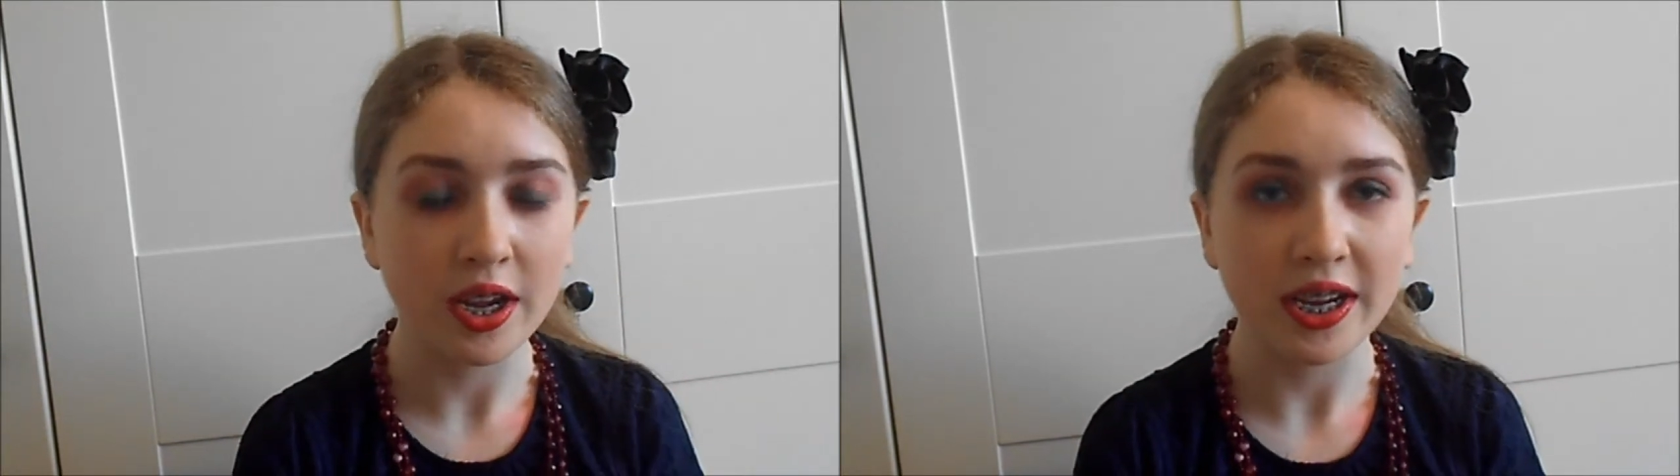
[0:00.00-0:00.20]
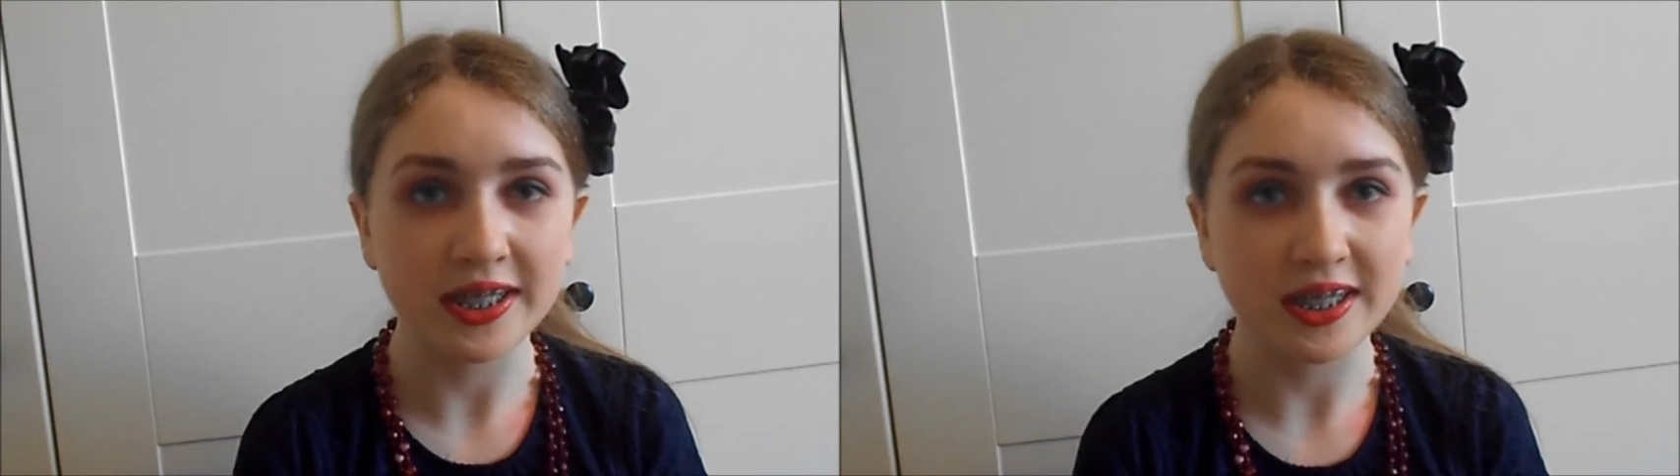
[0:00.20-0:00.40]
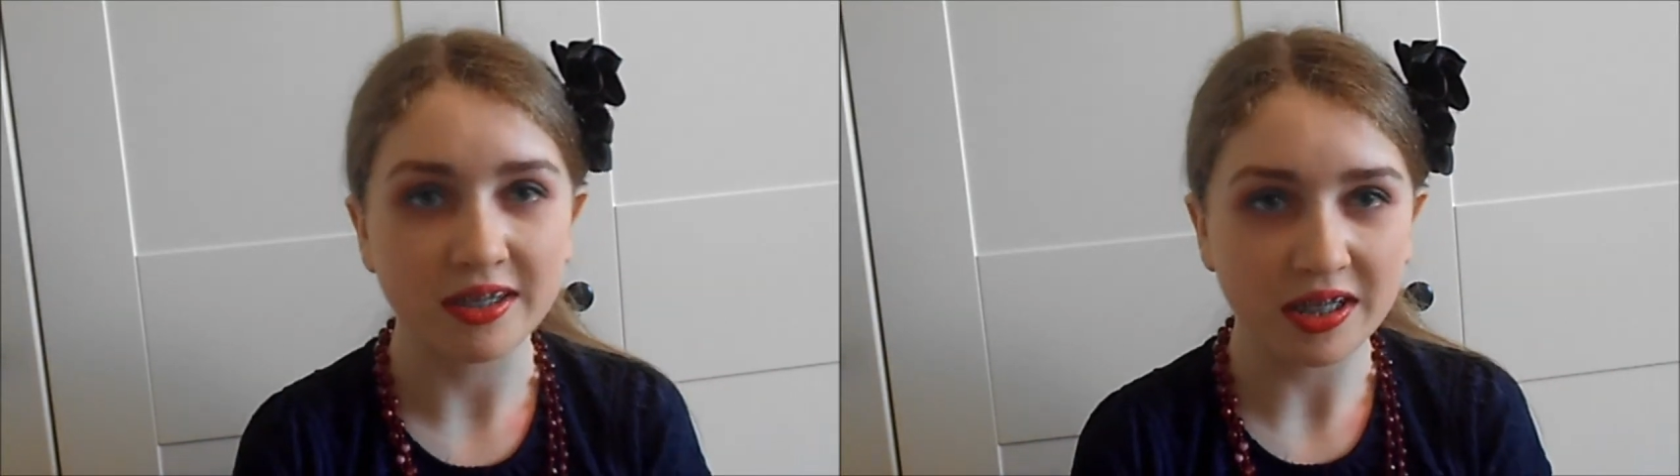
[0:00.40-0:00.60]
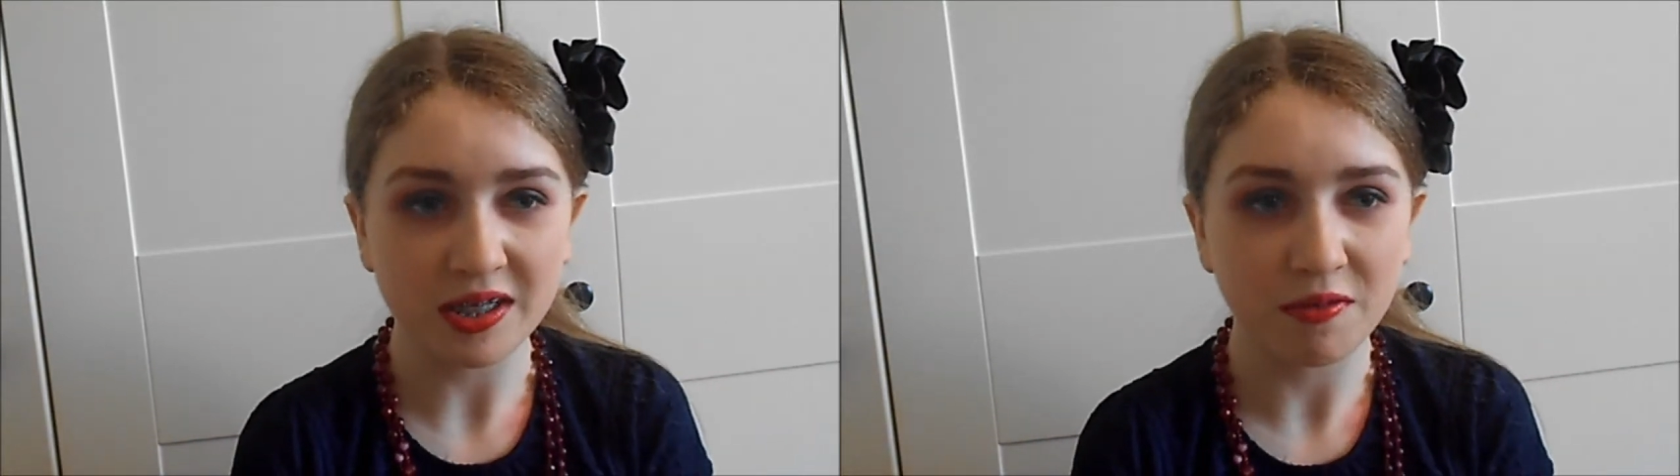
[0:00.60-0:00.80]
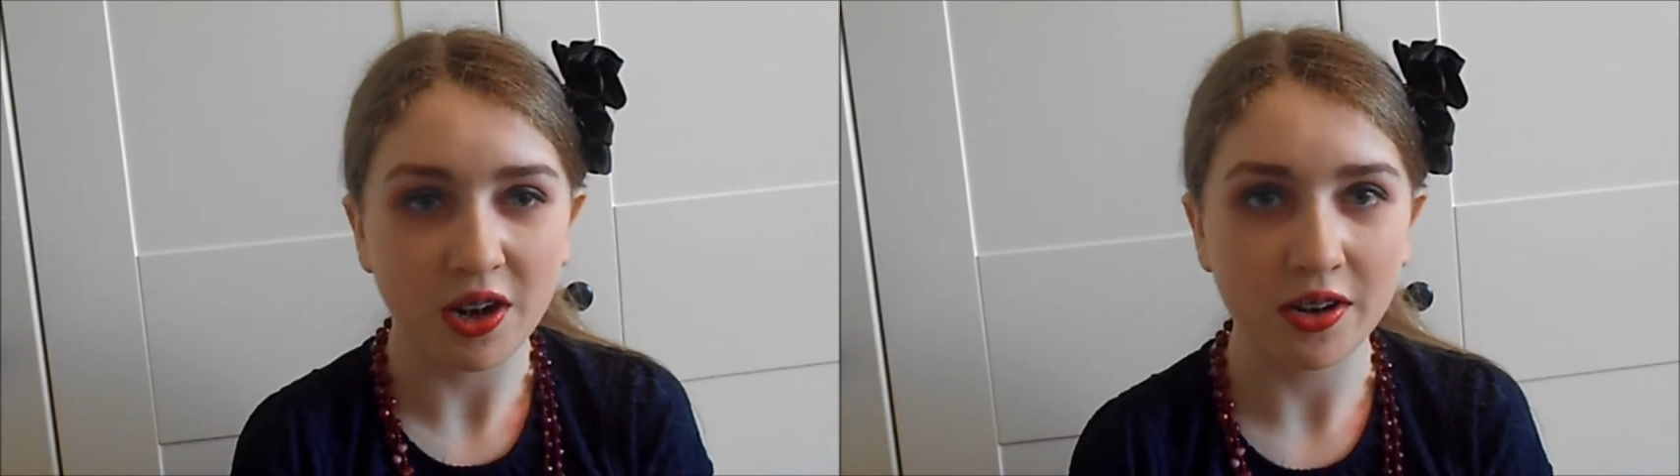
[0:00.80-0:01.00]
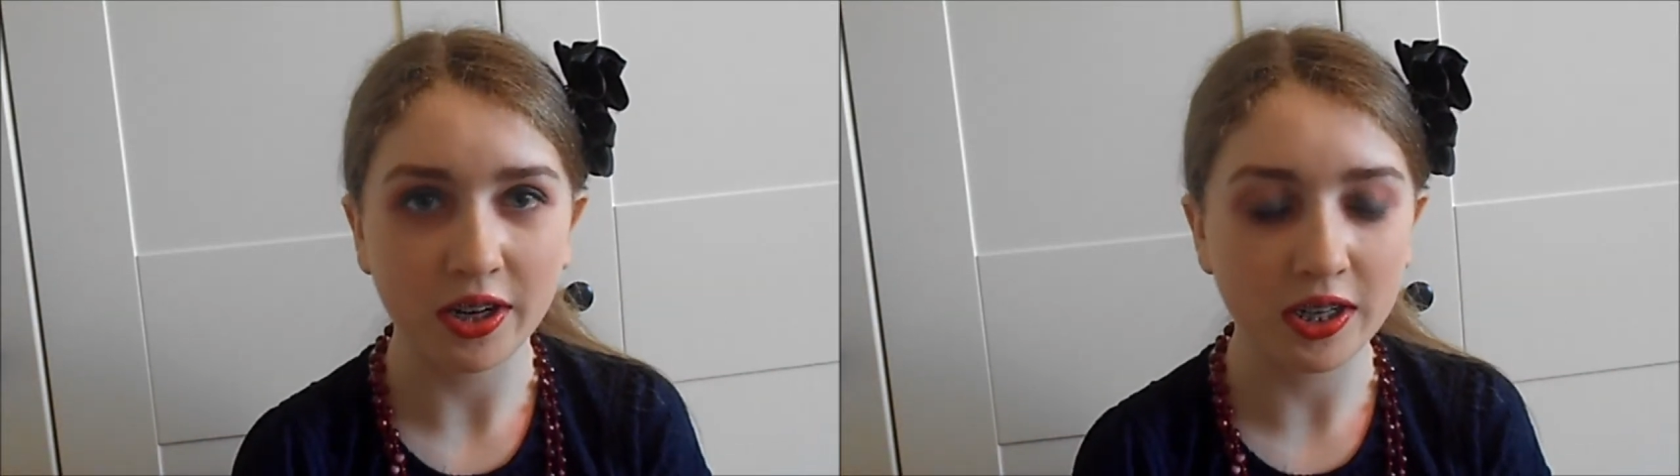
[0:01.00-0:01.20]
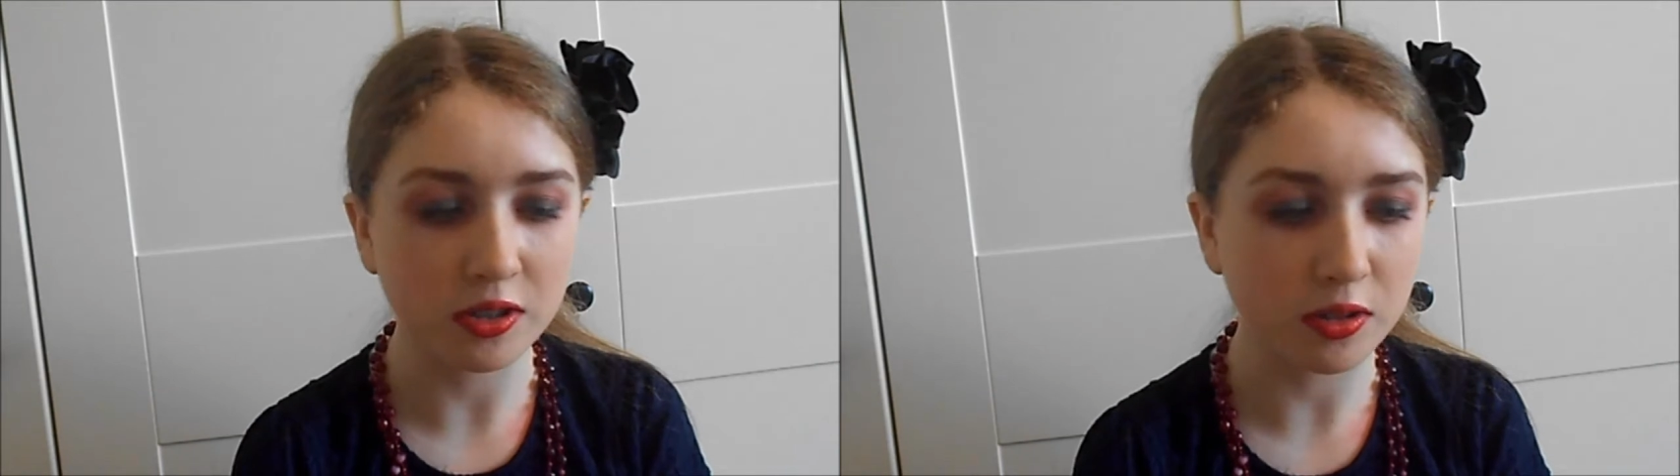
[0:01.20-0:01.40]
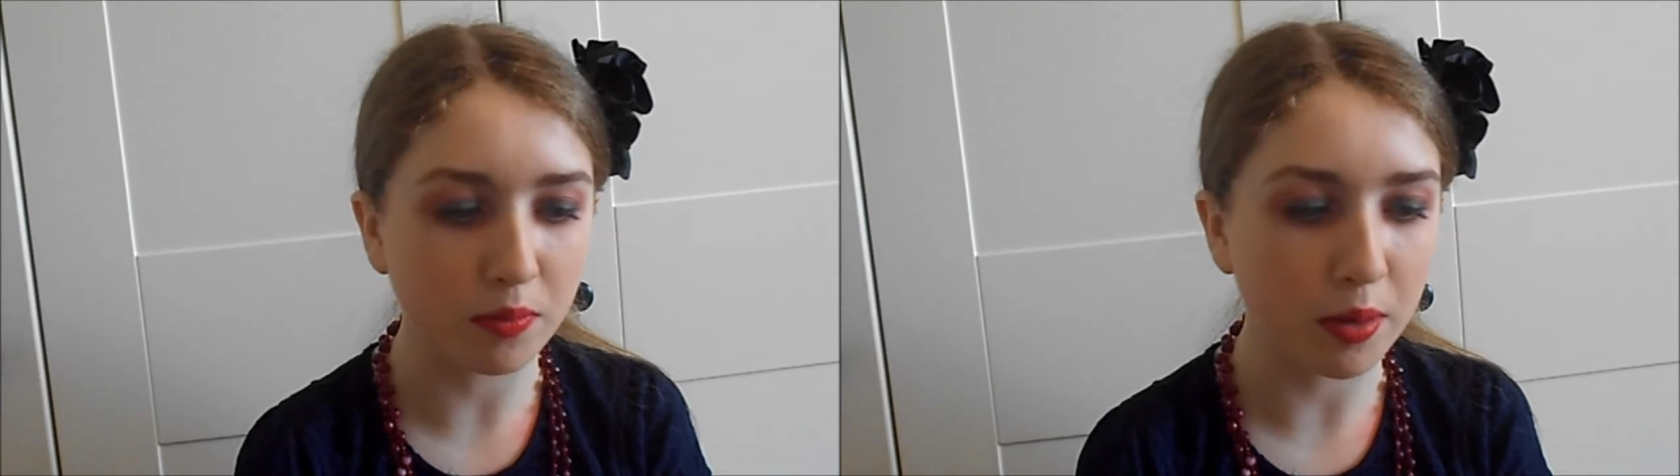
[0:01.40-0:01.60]
it's fine, like it
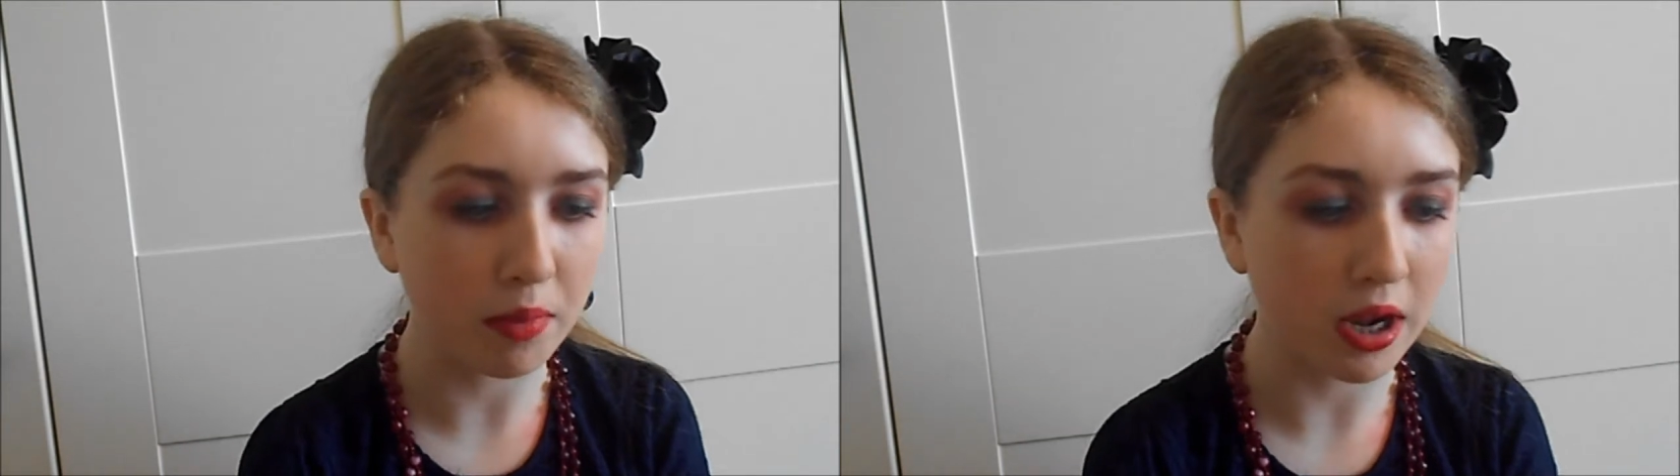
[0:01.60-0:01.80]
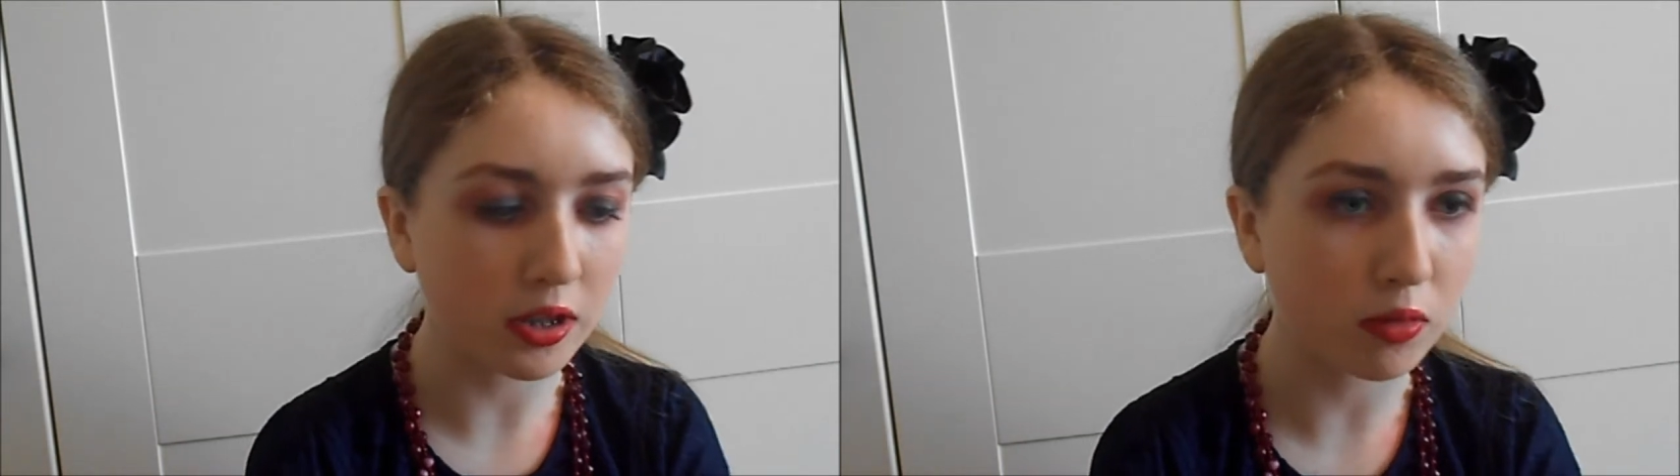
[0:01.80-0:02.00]
doesn't really matter.